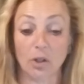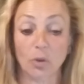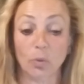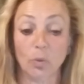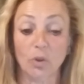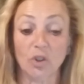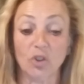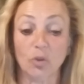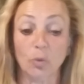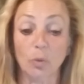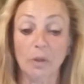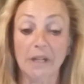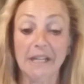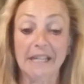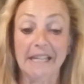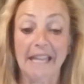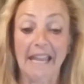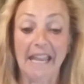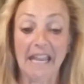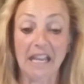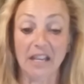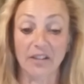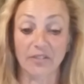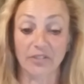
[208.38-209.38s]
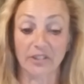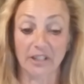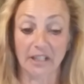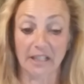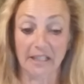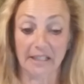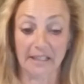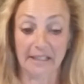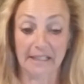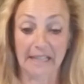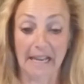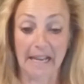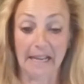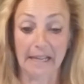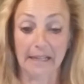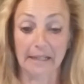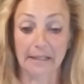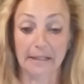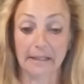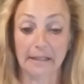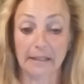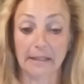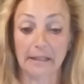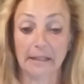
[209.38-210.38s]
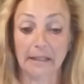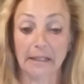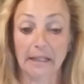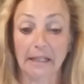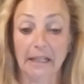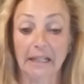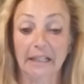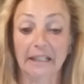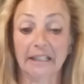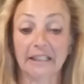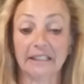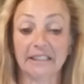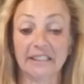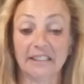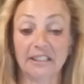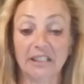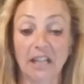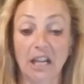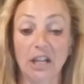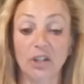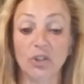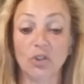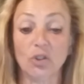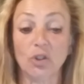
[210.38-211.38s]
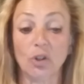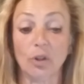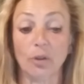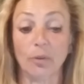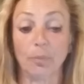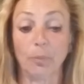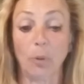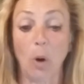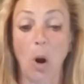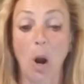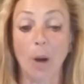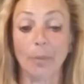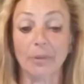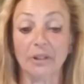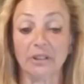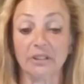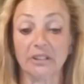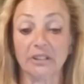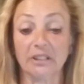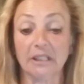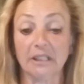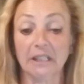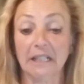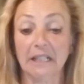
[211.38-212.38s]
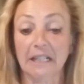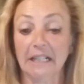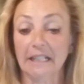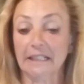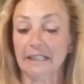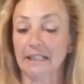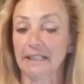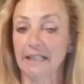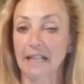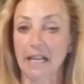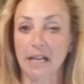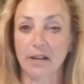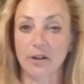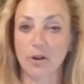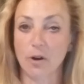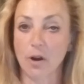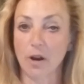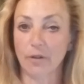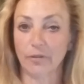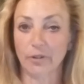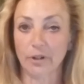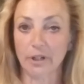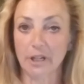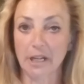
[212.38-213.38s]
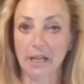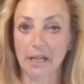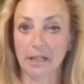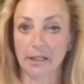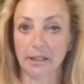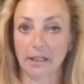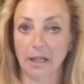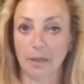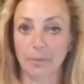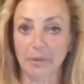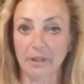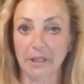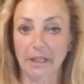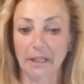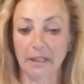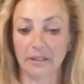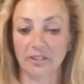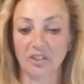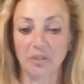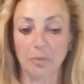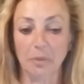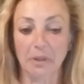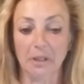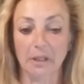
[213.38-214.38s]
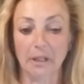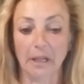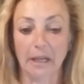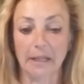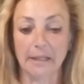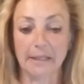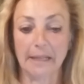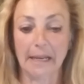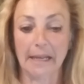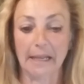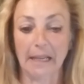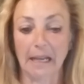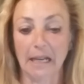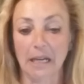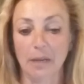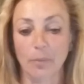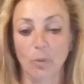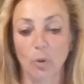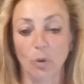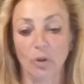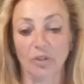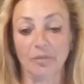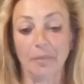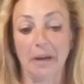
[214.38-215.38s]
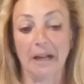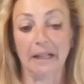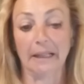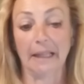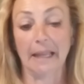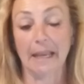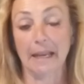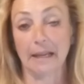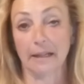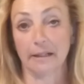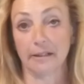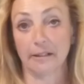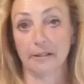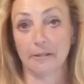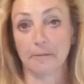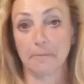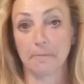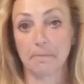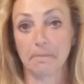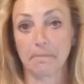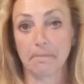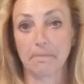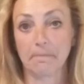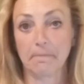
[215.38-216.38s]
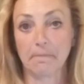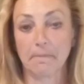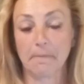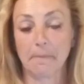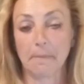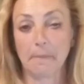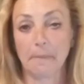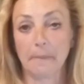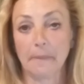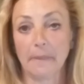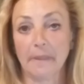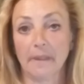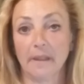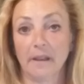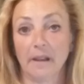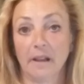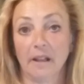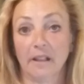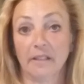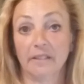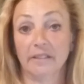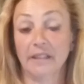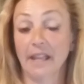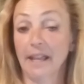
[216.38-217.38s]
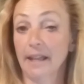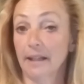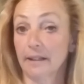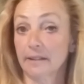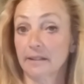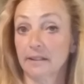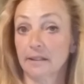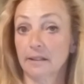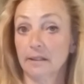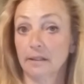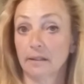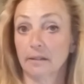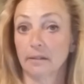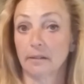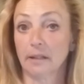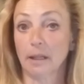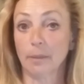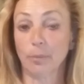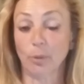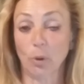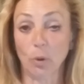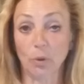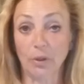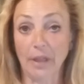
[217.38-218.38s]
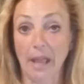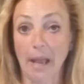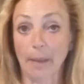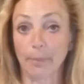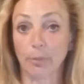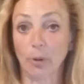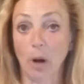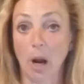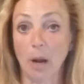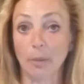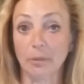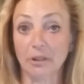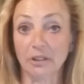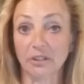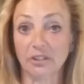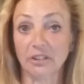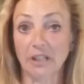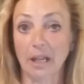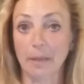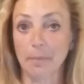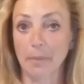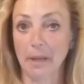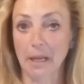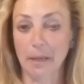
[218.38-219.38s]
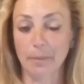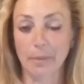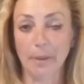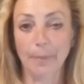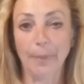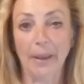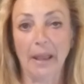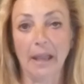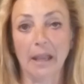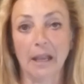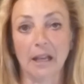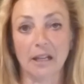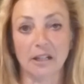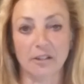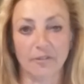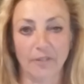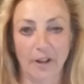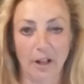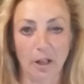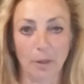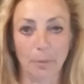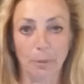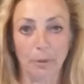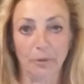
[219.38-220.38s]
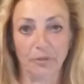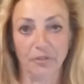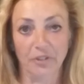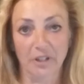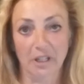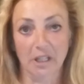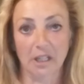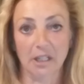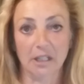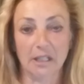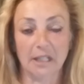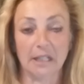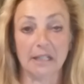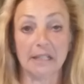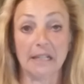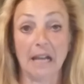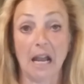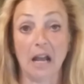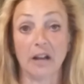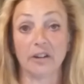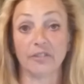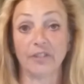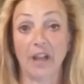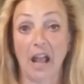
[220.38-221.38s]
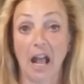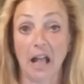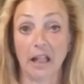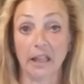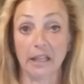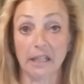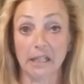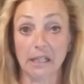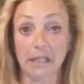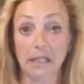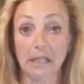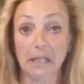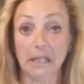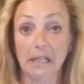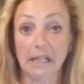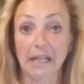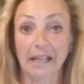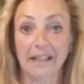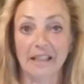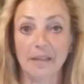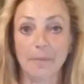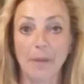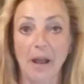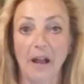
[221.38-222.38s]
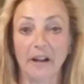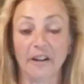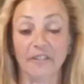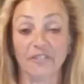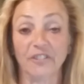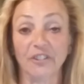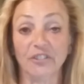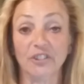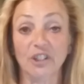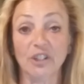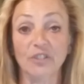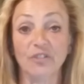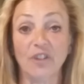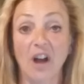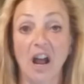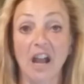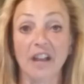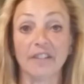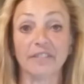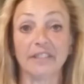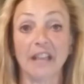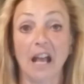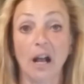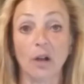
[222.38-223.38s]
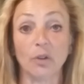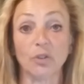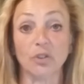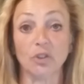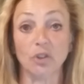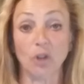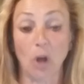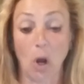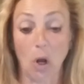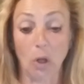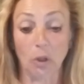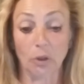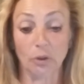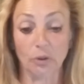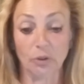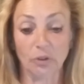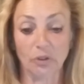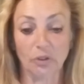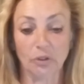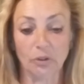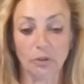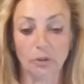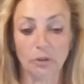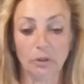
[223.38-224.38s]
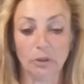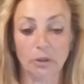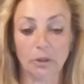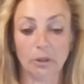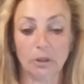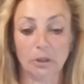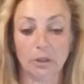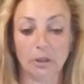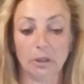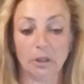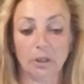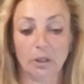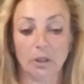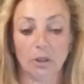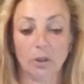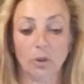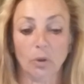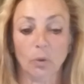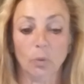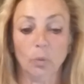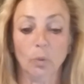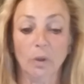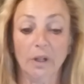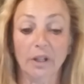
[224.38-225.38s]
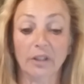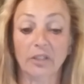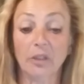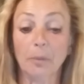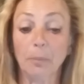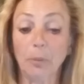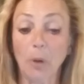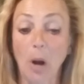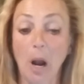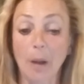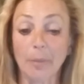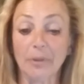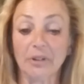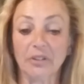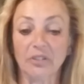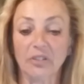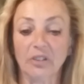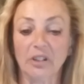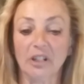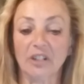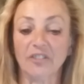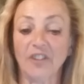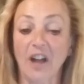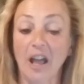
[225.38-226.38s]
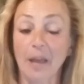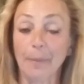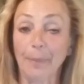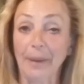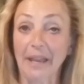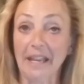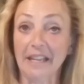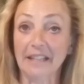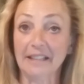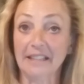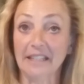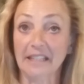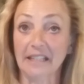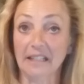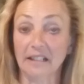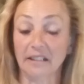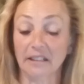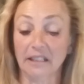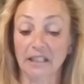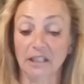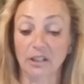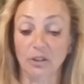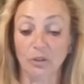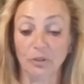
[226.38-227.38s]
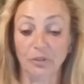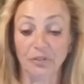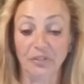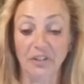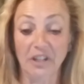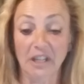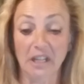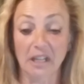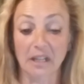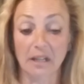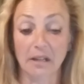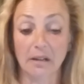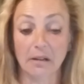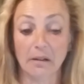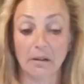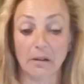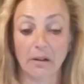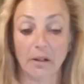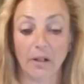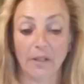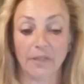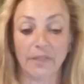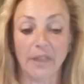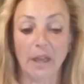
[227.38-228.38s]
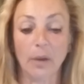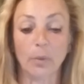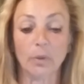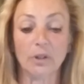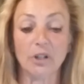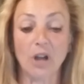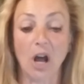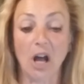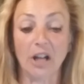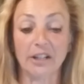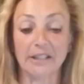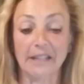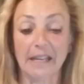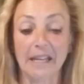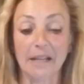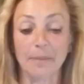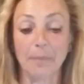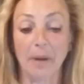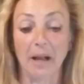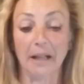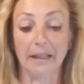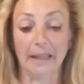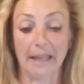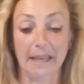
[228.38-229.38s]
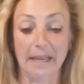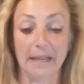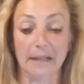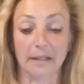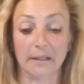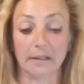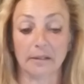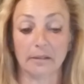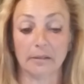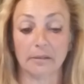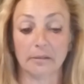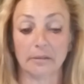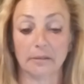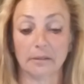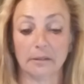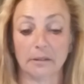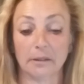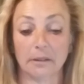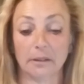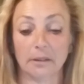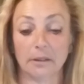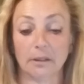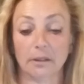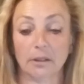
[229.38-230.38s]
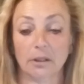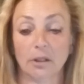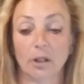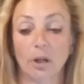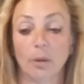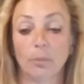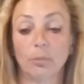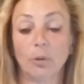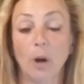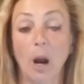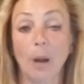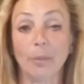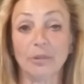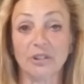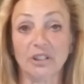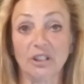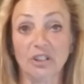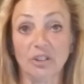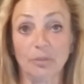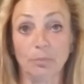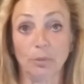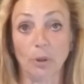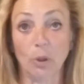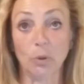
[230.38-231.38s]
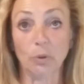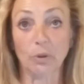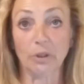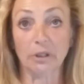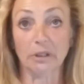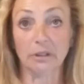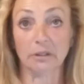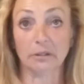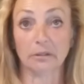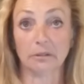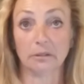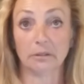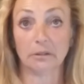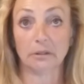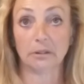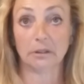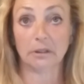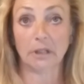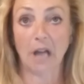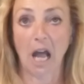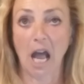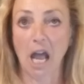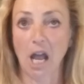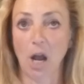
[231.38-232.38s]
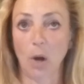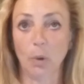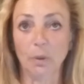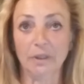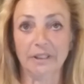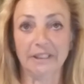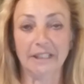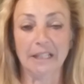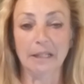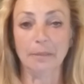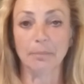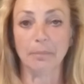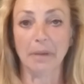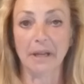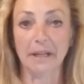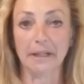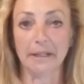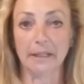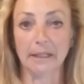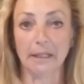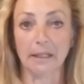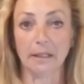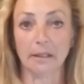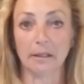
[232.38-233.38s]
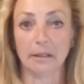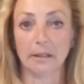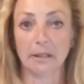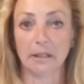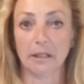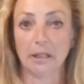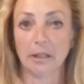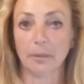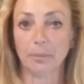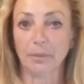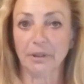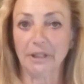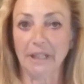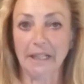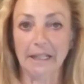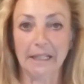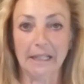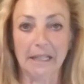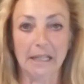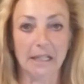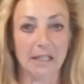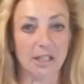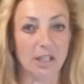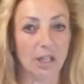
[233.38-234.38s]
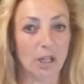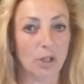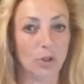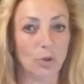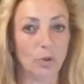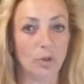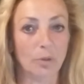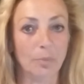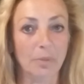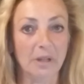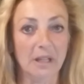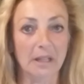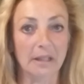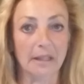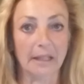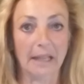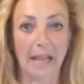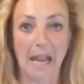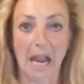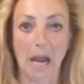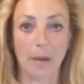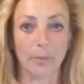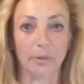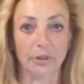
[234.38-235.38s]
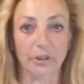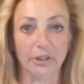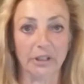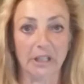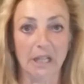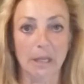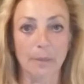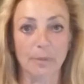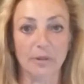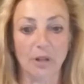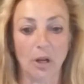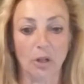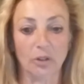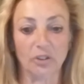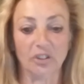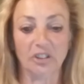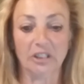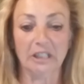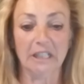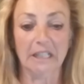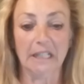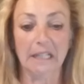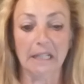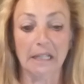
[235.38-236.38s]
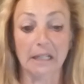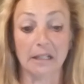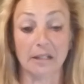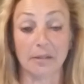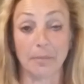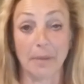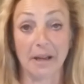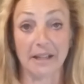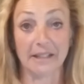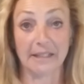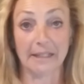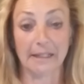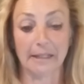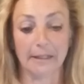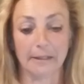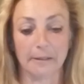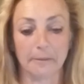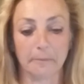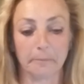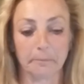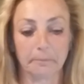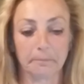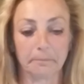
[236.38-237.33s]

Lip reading: which we gave to the state, in exchange to the promise that they never again come against me and take any more of my land. Next, they broke that promise and made me pay a developer fee to the town of Hallie in the amount of $55,000, with the promise that if I paid the illegal fee, they would not take my land. Promises broken. I always keep bending. But they continue to be the camel that keeps on sneaking into my tent.